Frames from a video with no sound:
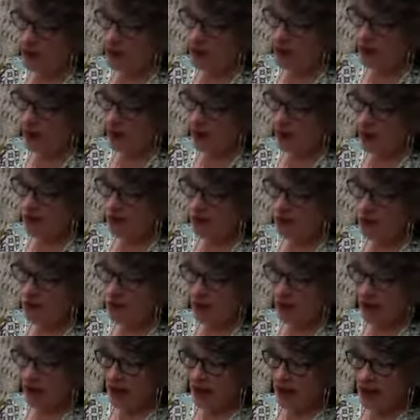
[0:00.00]
or out of
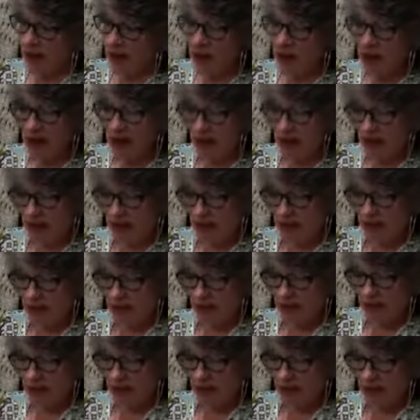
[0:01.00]
body travel
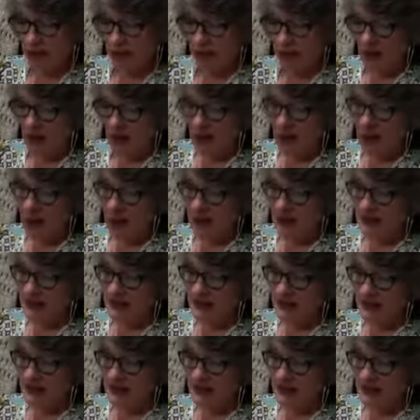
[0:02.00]
and
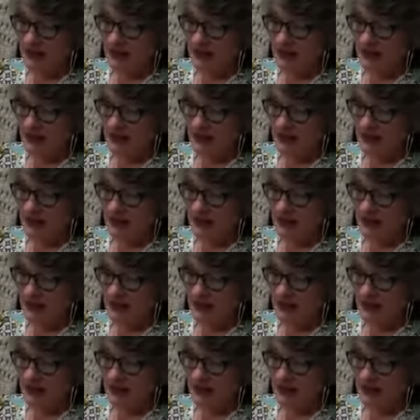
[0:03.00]
is the